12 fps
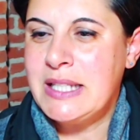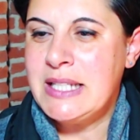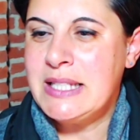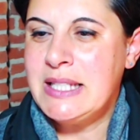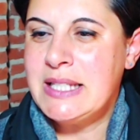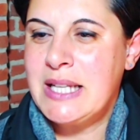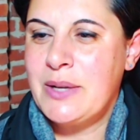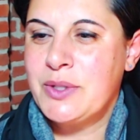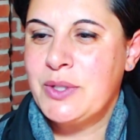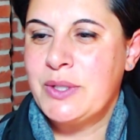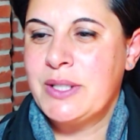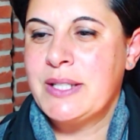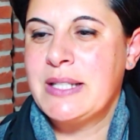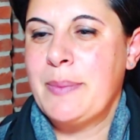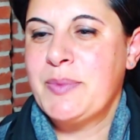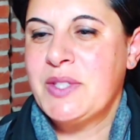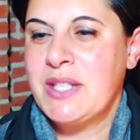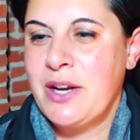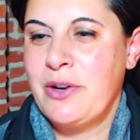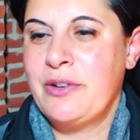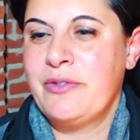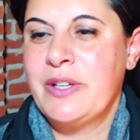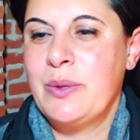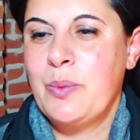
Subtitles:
Easy sounds good because I'm scared of it.